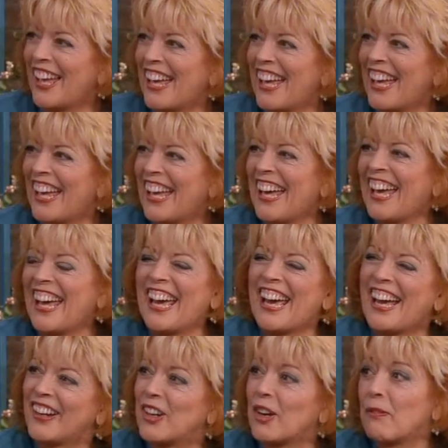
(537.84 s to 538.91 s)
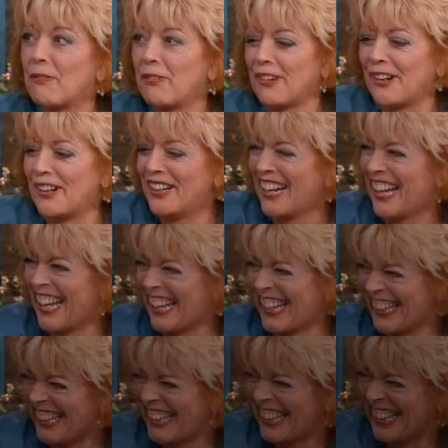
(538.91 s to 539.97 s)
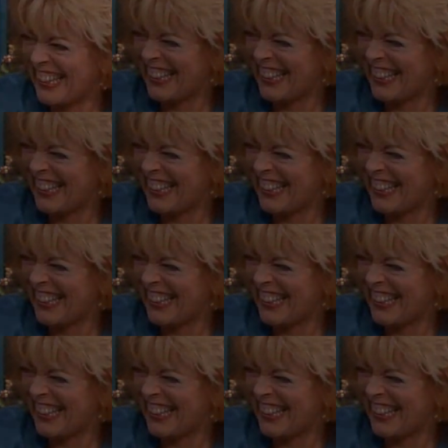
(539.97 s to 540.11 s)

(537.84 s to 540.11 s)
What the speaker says: at this stage. Thank you very much indeed.